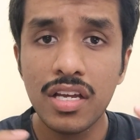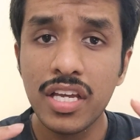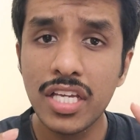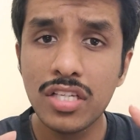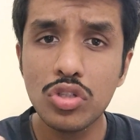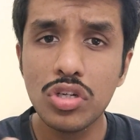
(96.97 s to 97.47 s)

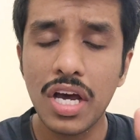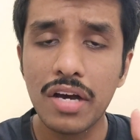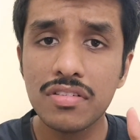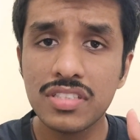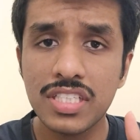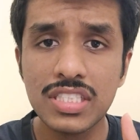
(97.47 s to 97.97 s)
He should
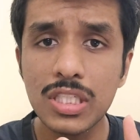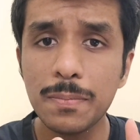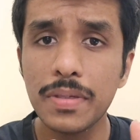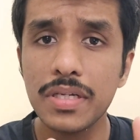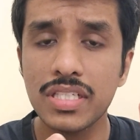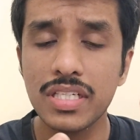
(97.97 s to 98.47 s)
have
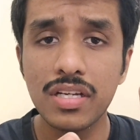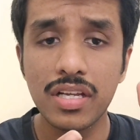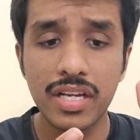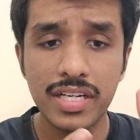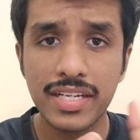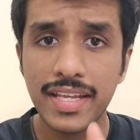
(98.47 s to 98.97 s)
60%
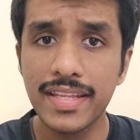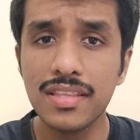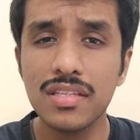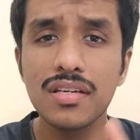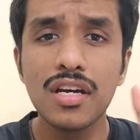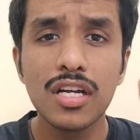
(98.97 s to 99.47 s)
in
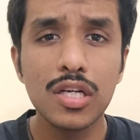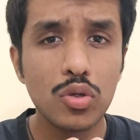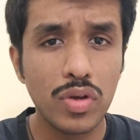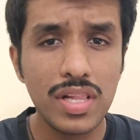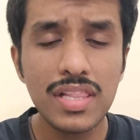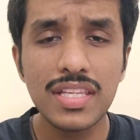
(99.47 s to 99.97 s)
10th,
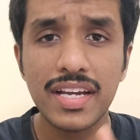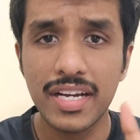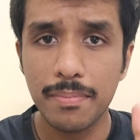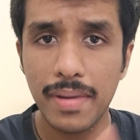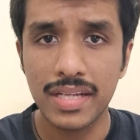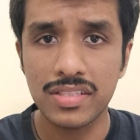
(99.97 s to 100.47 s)
12th
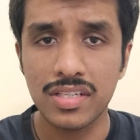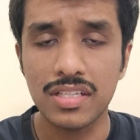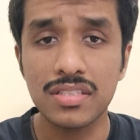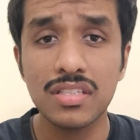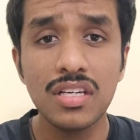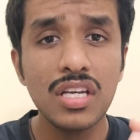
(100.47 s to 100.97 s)
and
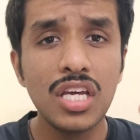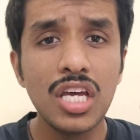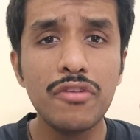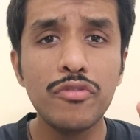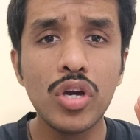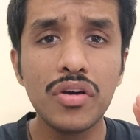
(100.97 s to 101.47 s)
bachelor's.
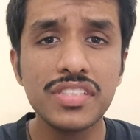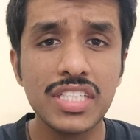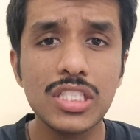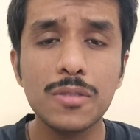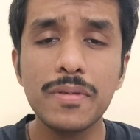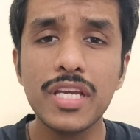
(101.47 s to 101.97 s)
If you have
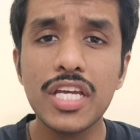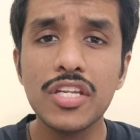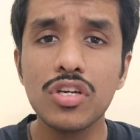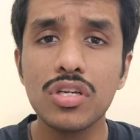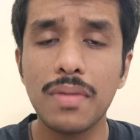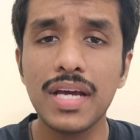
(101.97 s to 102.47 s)
CGPA in
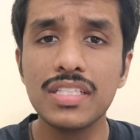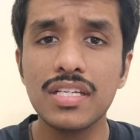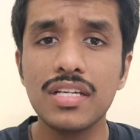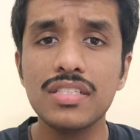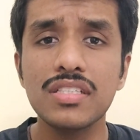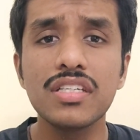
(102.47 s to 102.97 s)
your
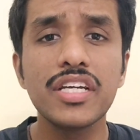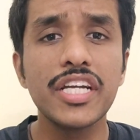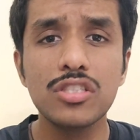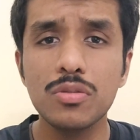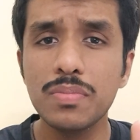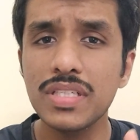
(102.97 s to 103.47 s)
bachelor's,
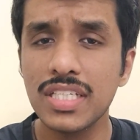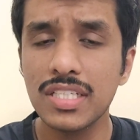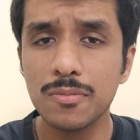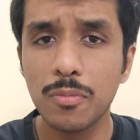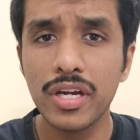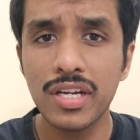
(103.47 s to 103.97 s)
it should be
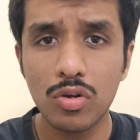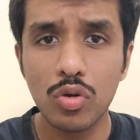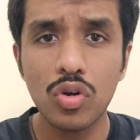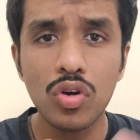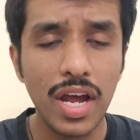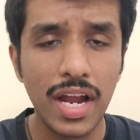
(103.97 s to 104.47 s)

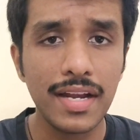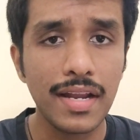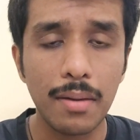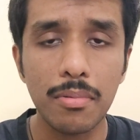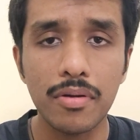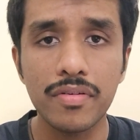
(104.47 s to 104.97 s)
6.0
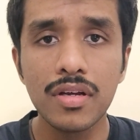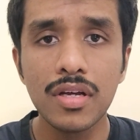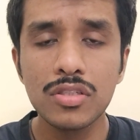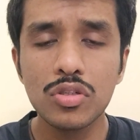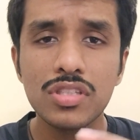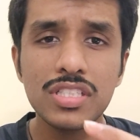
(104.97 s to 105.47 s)
and above.
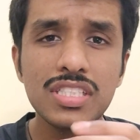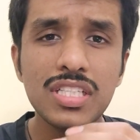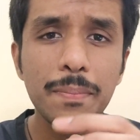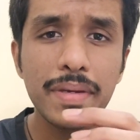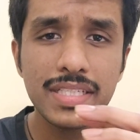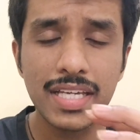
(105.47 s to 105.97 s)
So this is the
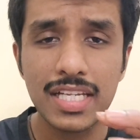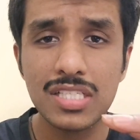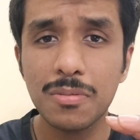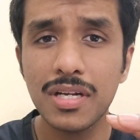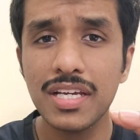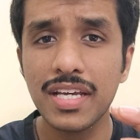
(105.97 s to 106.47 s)
basic
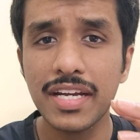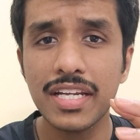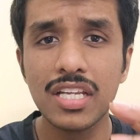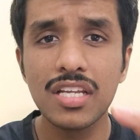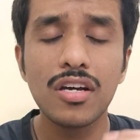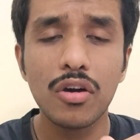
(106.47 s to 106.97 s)
eligibility
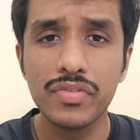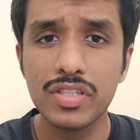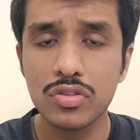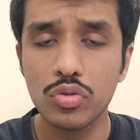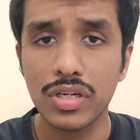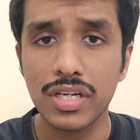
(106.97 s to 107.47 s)
criteria of the
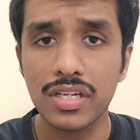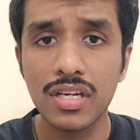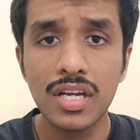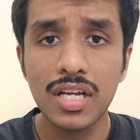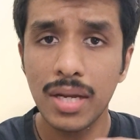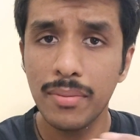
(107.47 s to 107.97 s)
student.
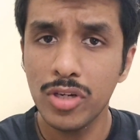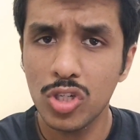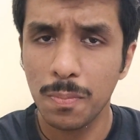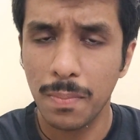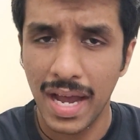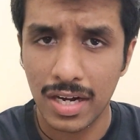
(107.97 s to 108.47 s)
Coming
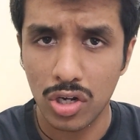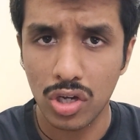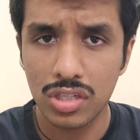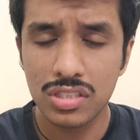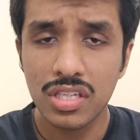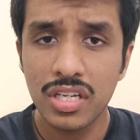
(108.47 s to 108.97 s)
to
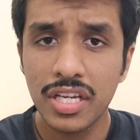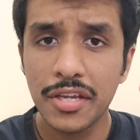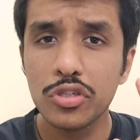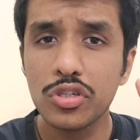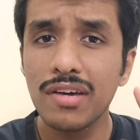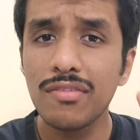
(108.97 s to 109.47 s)
backlogs, he
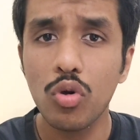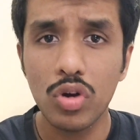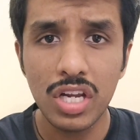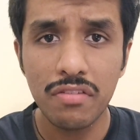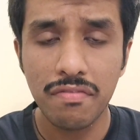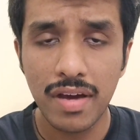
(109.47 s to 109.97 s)
should have
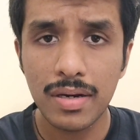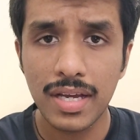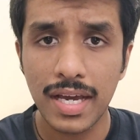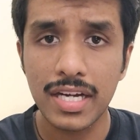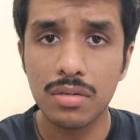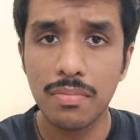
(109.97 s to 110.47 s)
only one
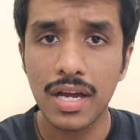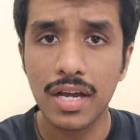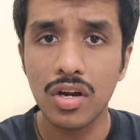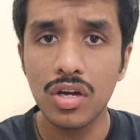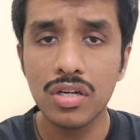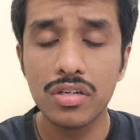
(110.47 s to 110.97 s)
current
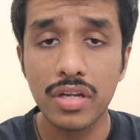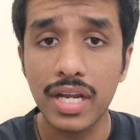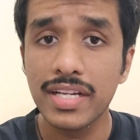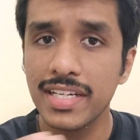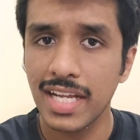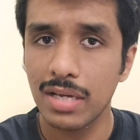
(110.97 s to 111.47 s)
backlog
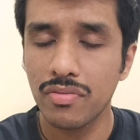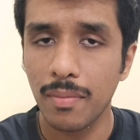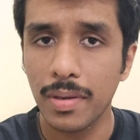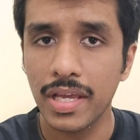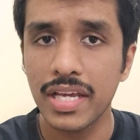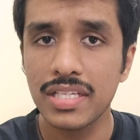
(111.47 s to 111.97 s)
at the time of
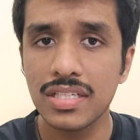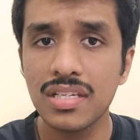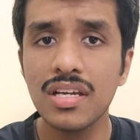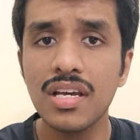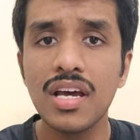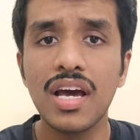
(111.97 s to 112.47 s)

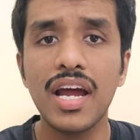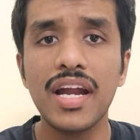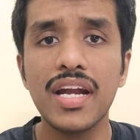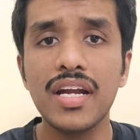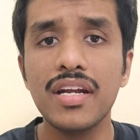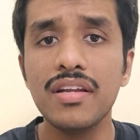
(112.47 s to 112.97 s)
application,
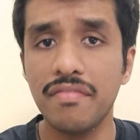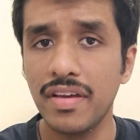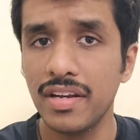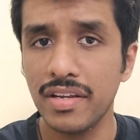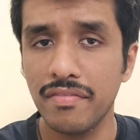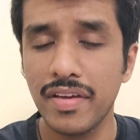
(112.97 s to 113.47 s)
and
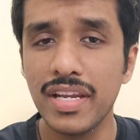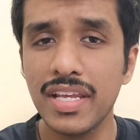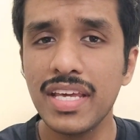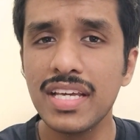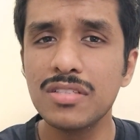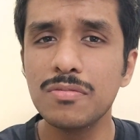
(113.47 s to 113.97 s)
when
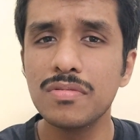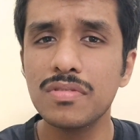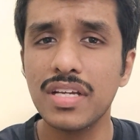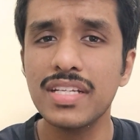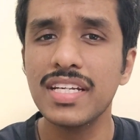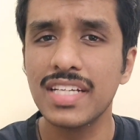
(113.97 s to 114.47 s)
he is
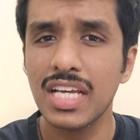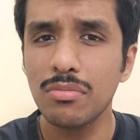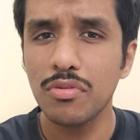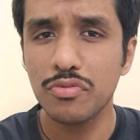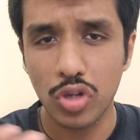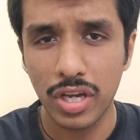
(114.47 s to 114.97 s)
at the
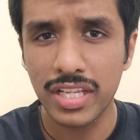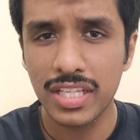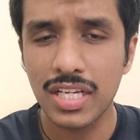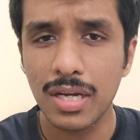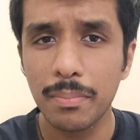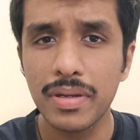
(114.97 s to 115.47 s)
time of joining
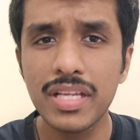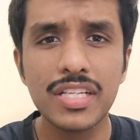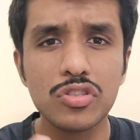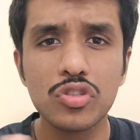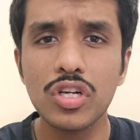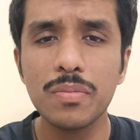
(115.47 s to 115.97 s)
the company,
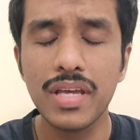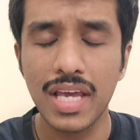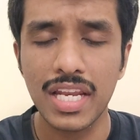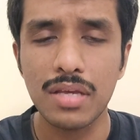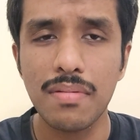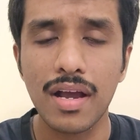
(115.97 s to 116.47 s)
there shouldn't be
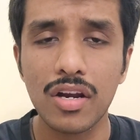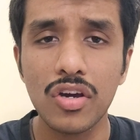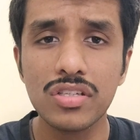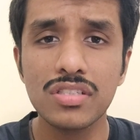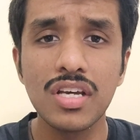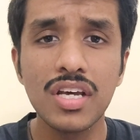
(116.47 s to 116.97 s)
any
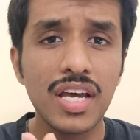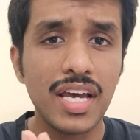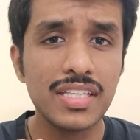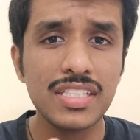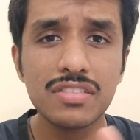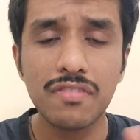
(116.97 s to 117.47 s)
backlogs,
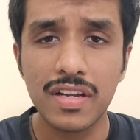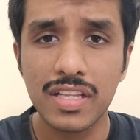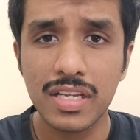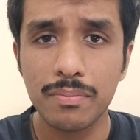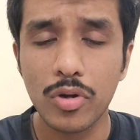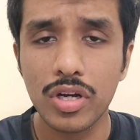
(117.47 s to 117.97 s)
and this is one
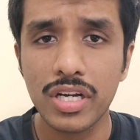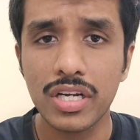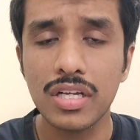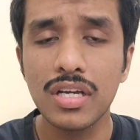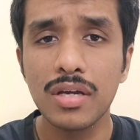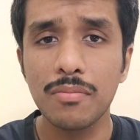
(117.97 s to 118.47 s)
other
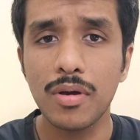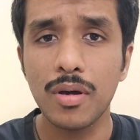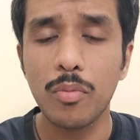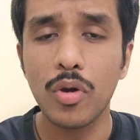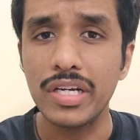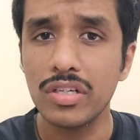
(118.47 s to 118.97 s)
important
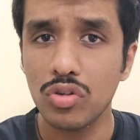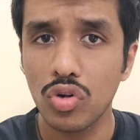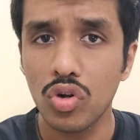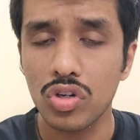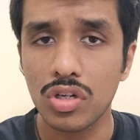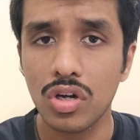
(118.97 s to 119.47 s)
point to
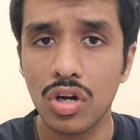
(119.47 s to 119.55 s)
note.